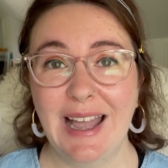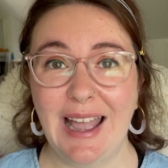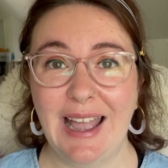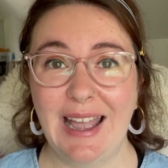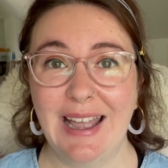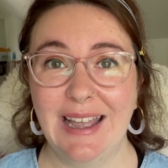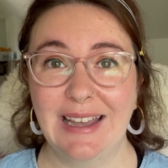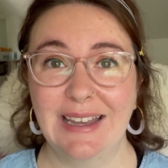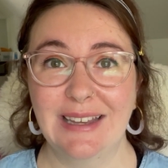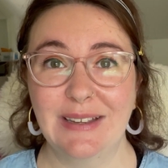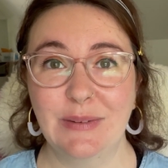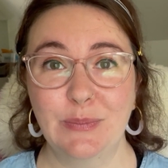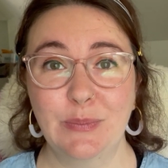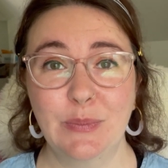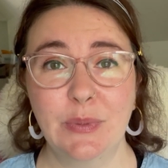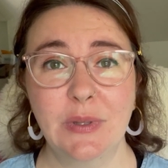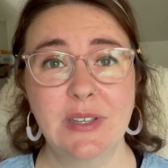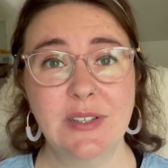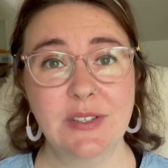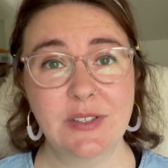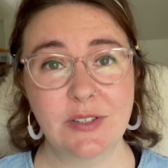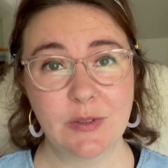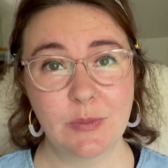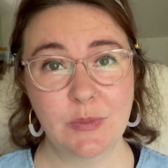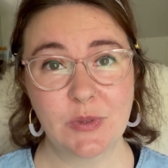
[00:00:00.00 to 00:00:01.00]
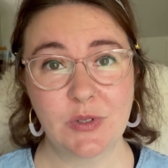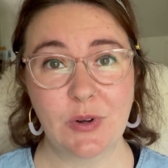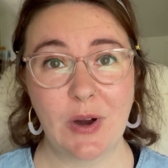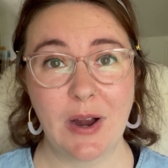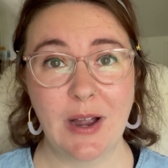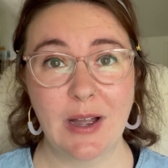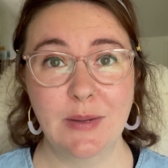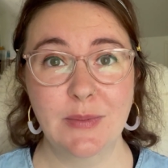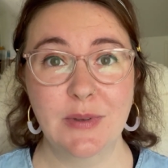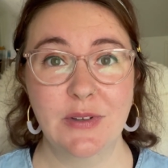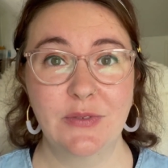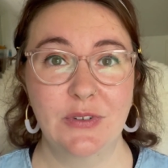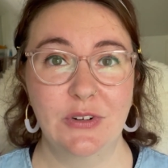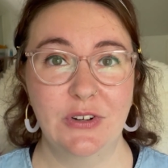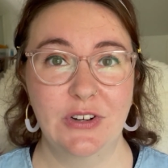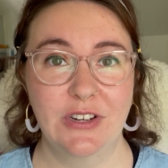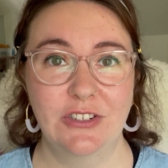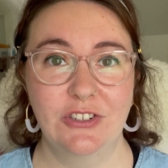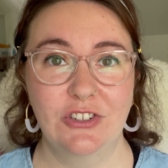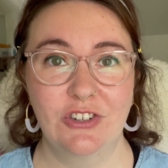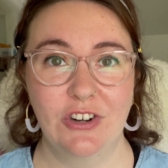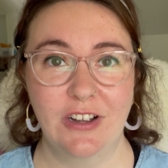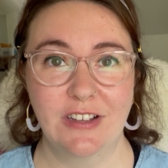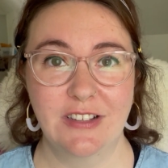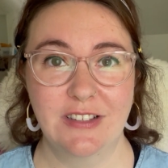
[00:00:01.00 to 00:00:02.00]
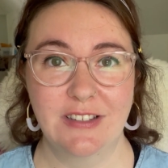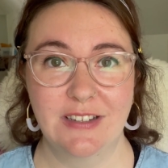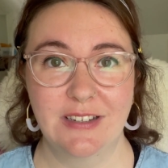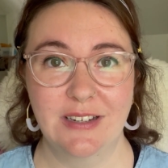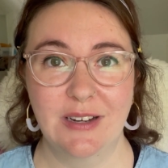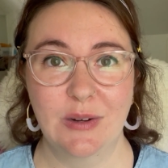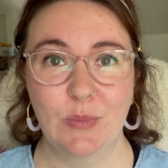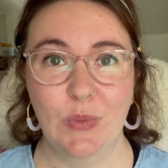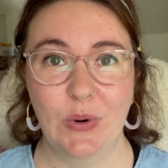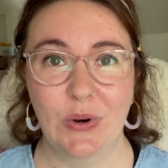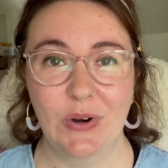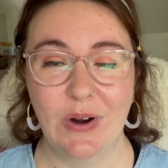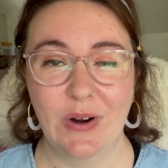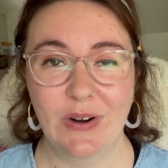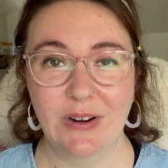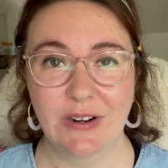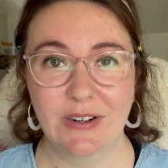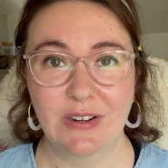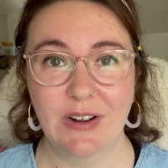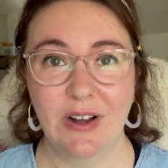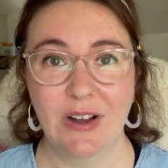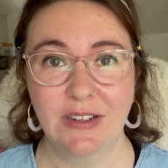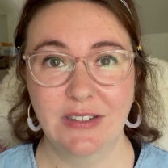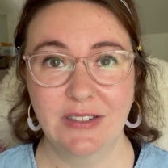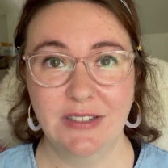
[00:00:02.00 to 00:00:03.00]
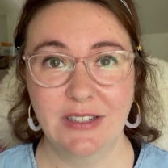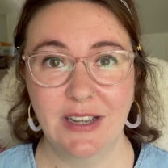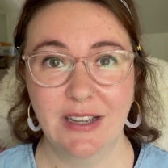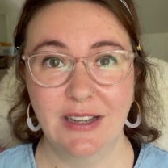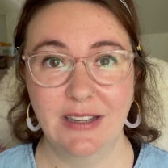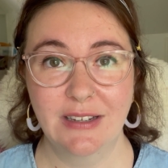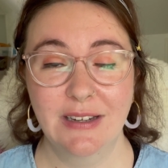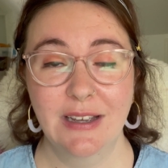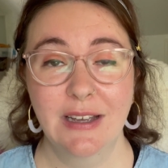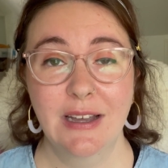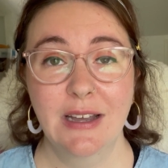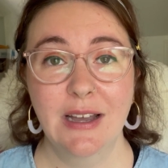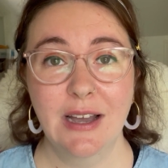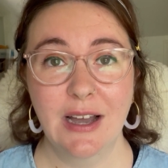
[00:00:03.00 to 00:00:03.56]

and please subscribe if you're interested in more art content.